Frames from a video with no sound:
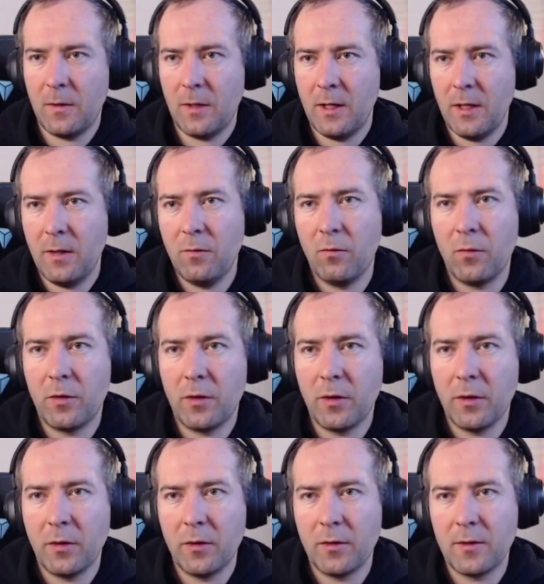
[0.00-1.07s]
And we're
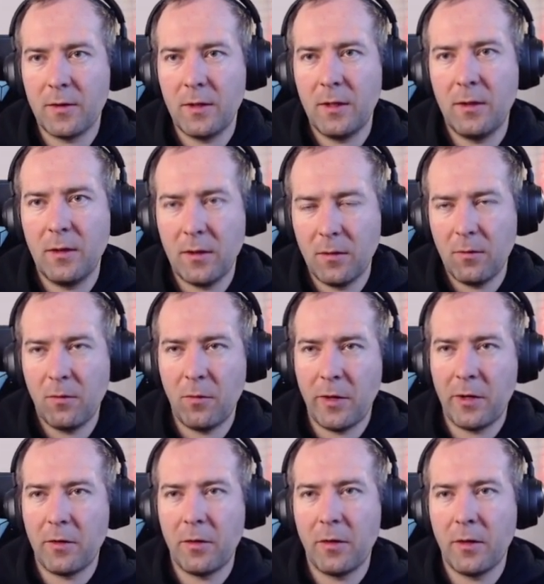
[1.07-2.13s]
gonna see
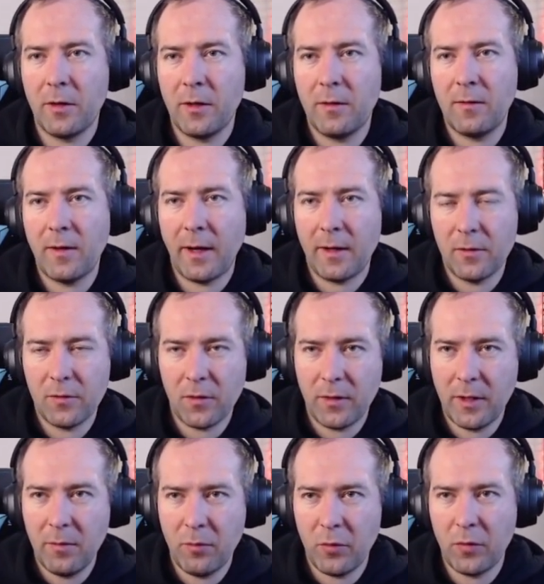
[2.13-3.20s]
whether or not it tackles our
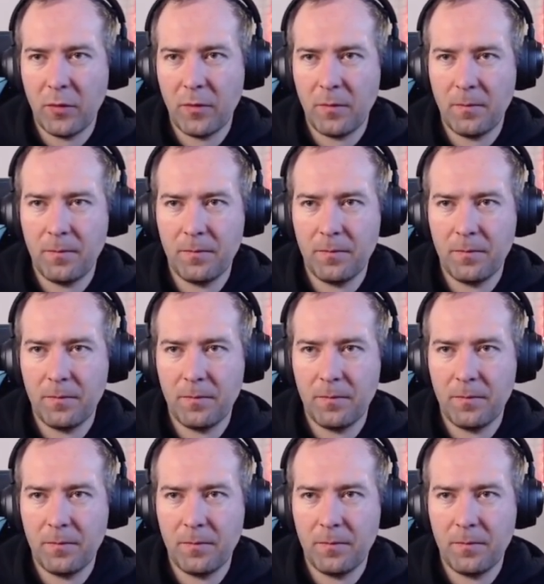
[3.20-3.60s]
input.